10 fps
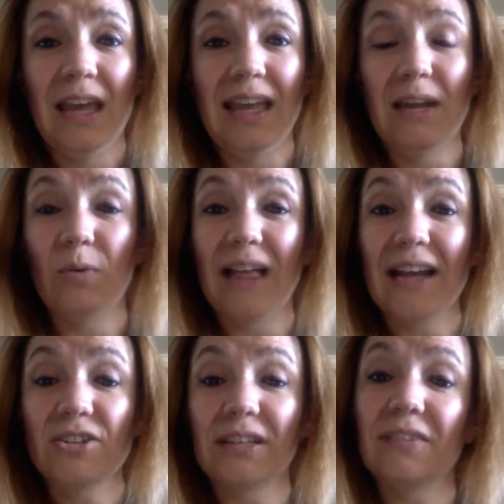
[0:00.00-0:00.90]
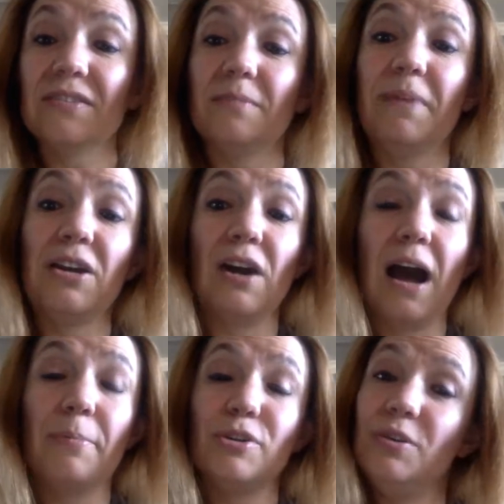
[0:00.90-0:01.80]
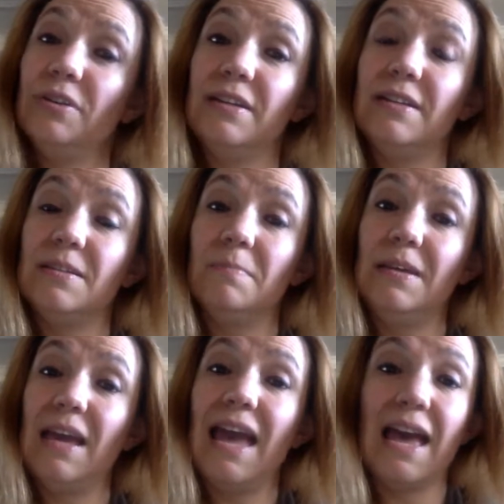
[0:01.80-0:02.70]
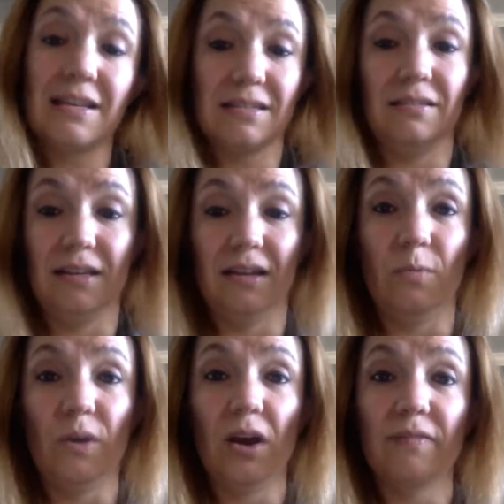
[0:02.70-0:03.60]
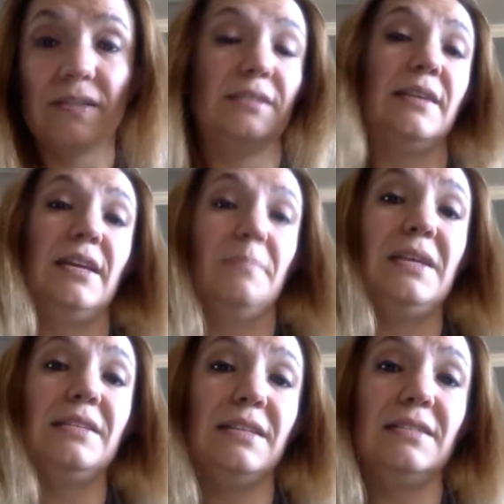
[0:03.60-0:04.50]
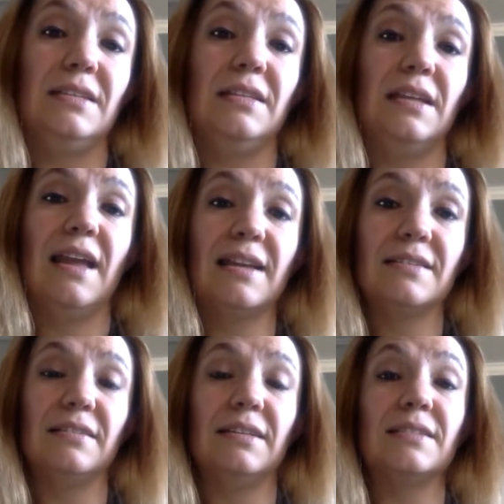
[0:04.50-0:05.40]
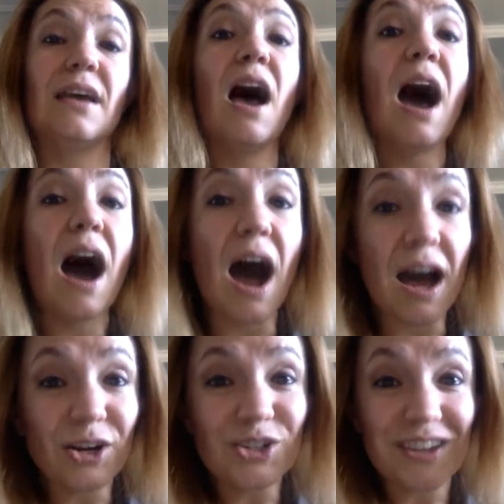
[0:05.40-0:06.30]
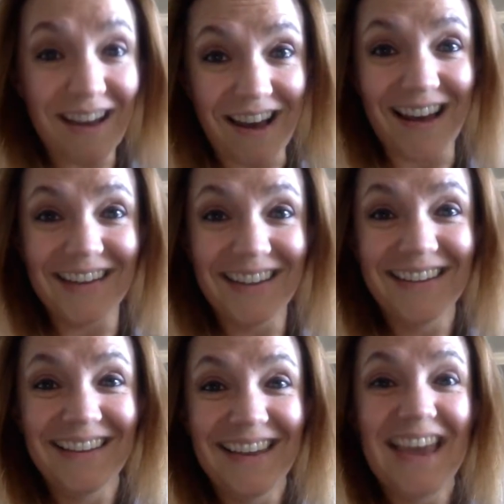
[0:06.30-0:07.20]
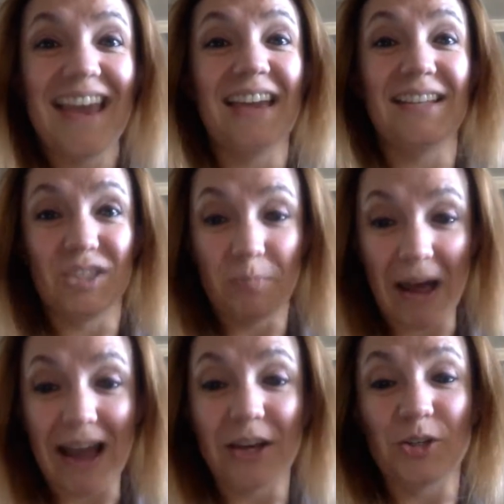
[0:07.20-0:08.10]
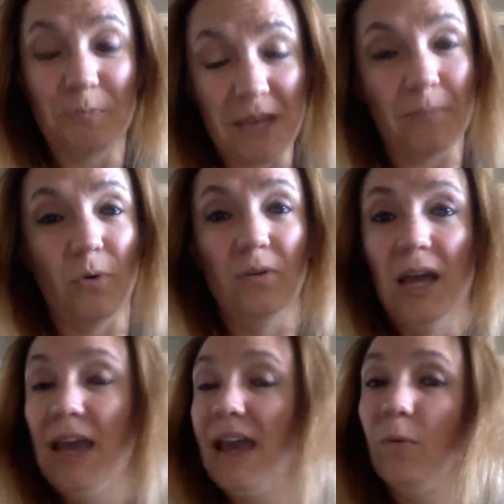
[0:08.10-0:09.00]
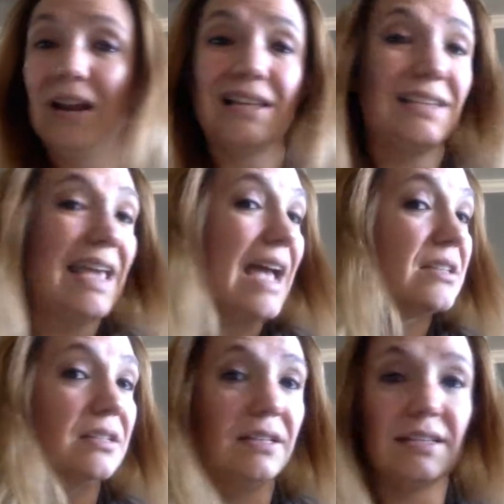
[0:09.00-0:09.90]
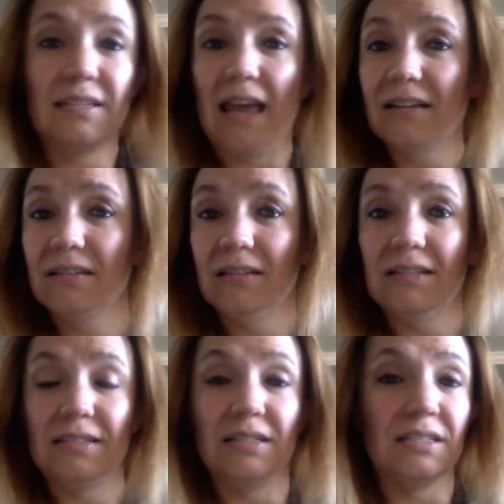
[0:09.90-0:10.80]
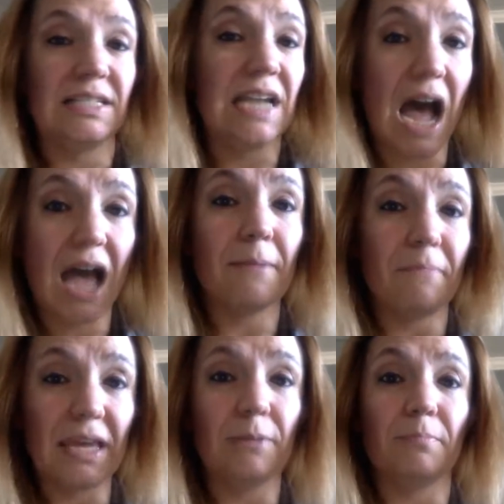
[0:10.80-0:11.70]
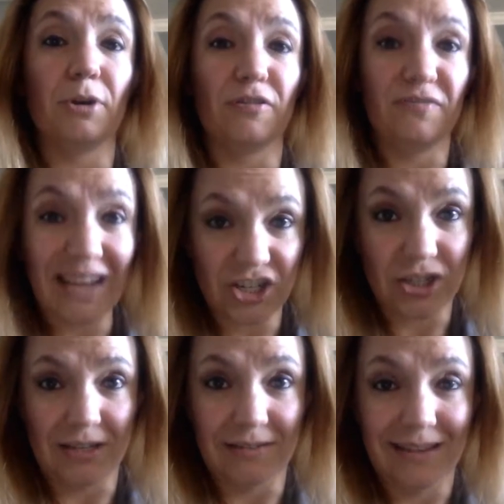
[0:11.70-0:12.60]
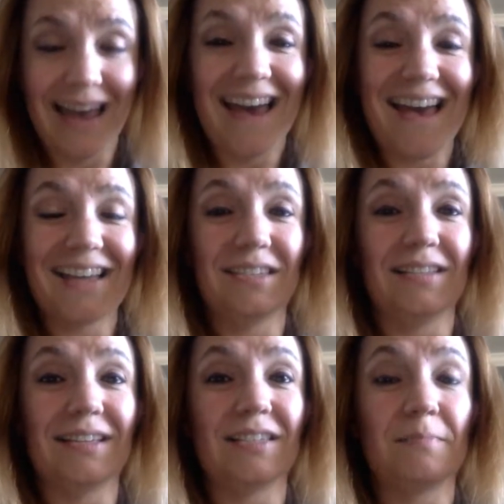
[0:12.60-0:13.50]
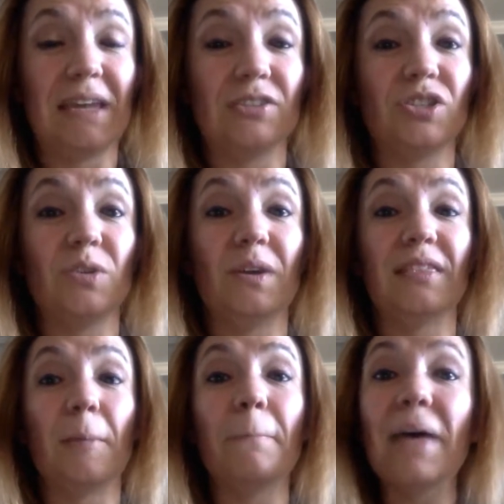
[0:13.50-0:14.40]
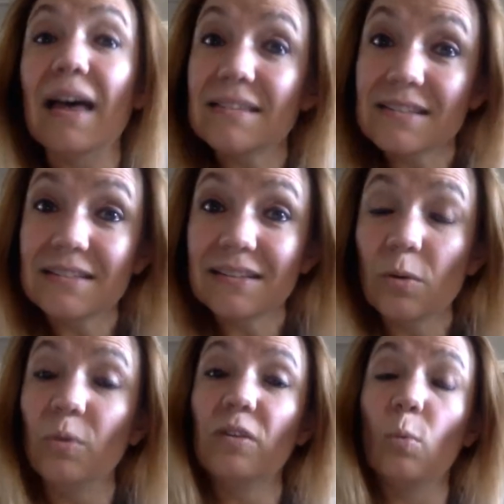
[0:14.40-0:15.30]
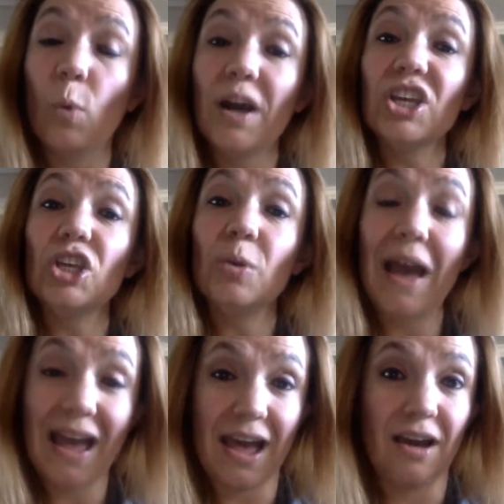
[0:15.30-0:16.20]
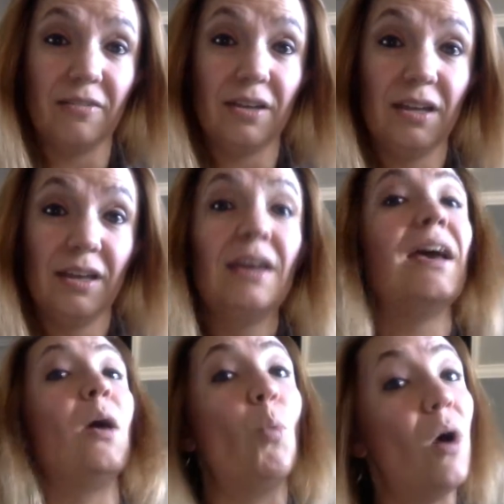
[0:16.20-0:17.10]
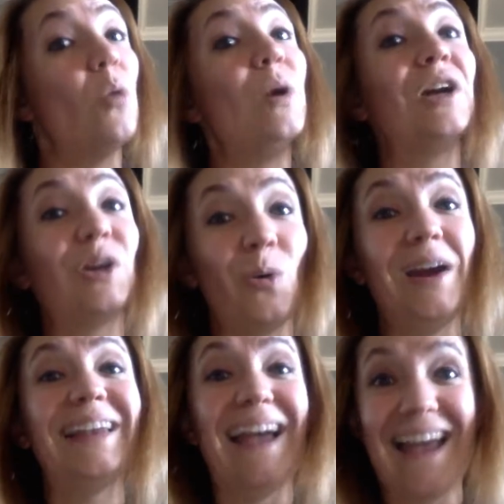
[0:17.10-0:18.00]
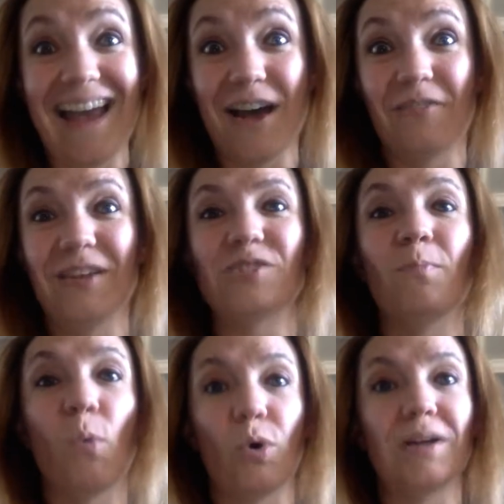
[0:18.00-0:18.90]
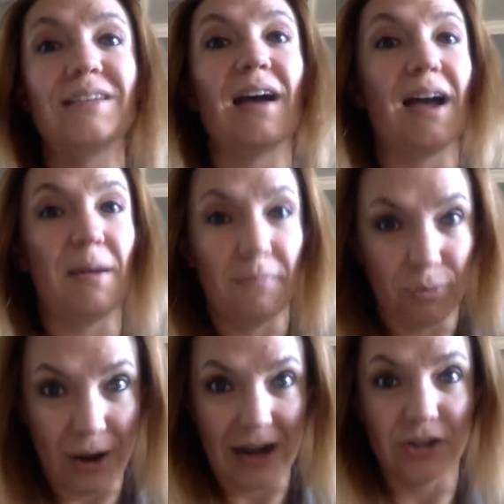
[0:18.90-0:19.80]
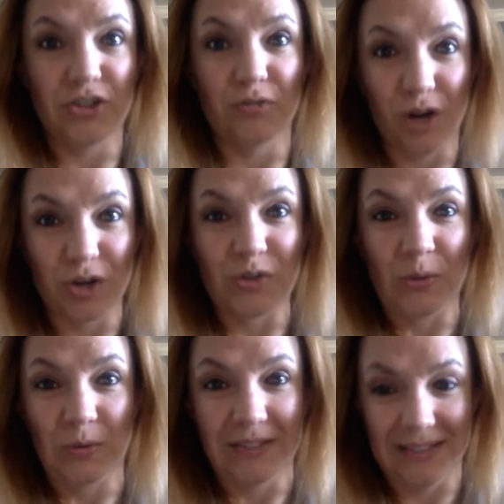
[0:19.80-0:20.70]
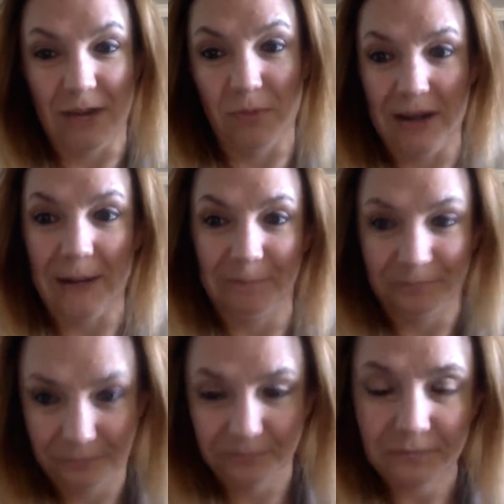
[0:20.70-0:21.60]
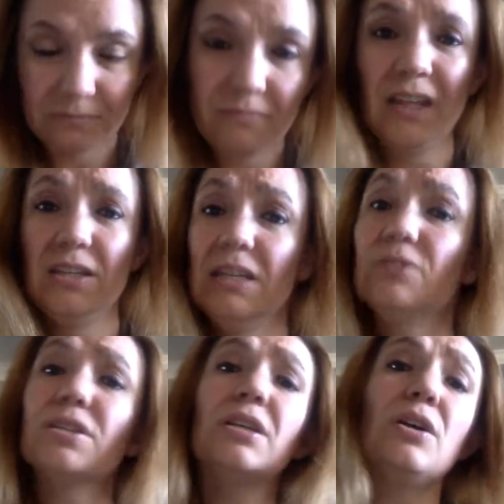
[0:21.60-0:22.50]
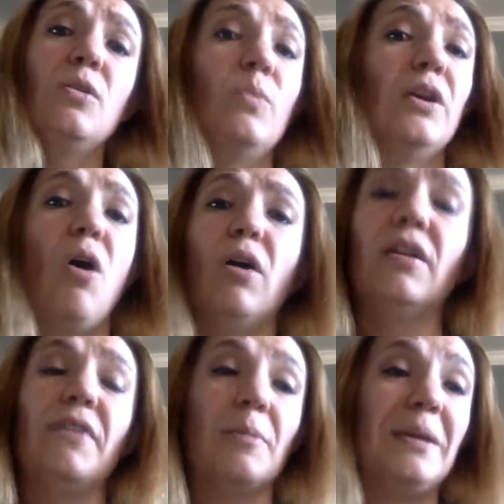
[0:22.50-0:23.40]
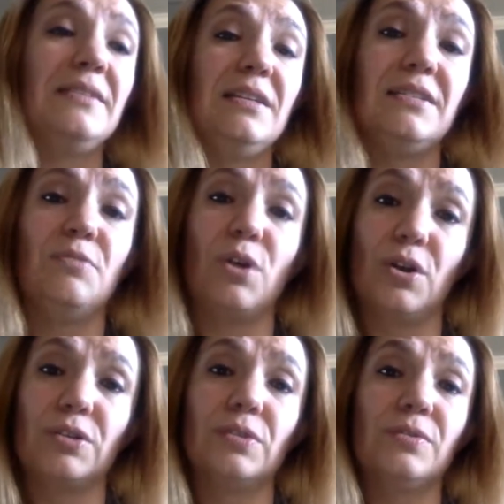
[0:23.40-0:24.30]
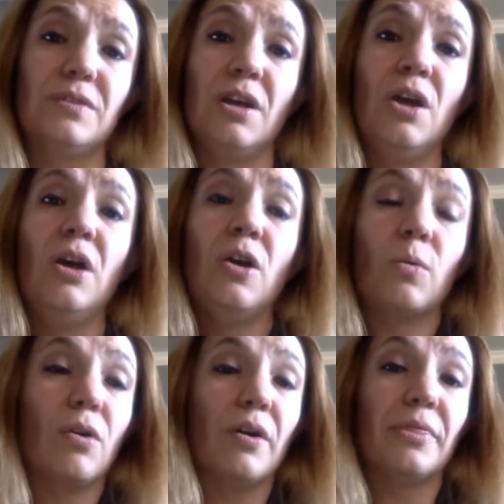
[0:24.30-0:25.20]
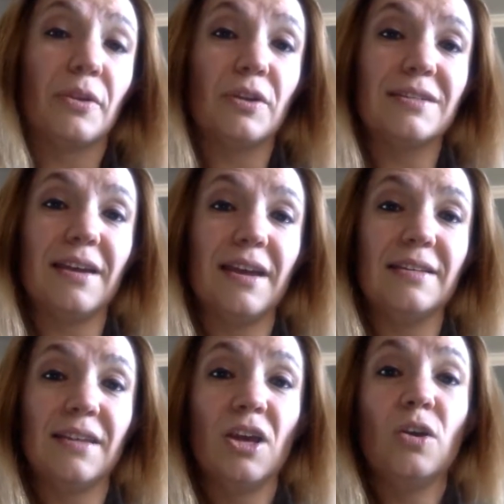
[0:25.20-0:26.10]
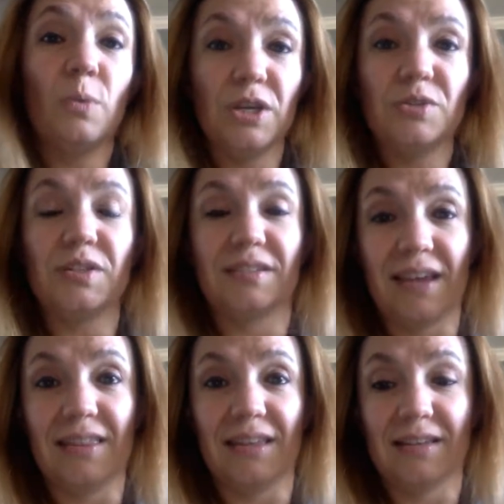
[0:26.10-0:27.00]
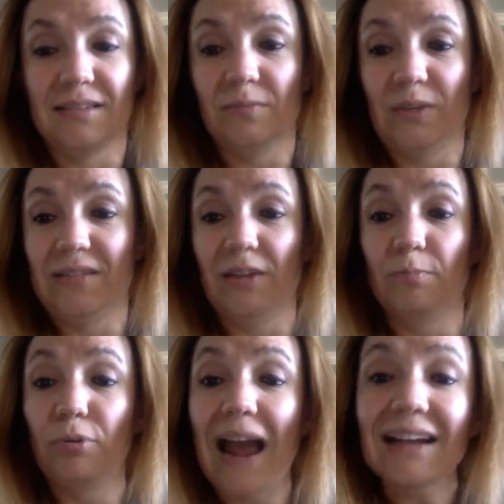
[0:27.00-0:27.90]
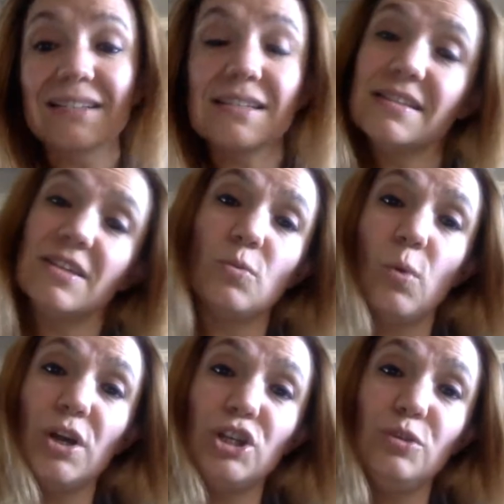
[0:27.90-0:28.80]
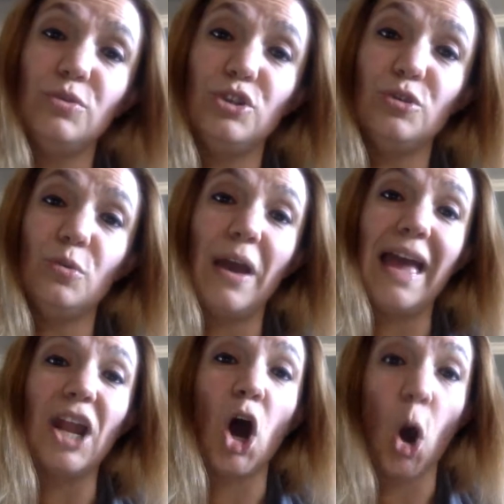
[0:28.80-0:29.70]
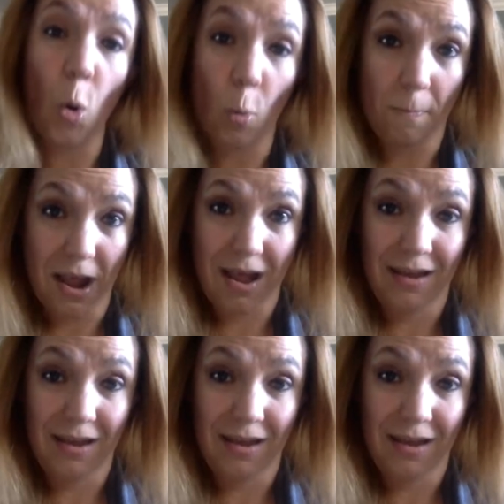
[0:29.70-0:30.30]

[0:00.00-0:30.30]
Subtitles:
And it will actually give us a better opportunity to be excellent. And we often say at PCC excellence honors God and inspires people. And when I say excellence, excellence does not mean perfection. Excellence means doing the best with what you have. And what we are going to have is more time prior to rehearsal to get ready. Years ago, when all of our PCC rehearsals were on Thursdays, we used to say this. We'd say, practice is what you do at home.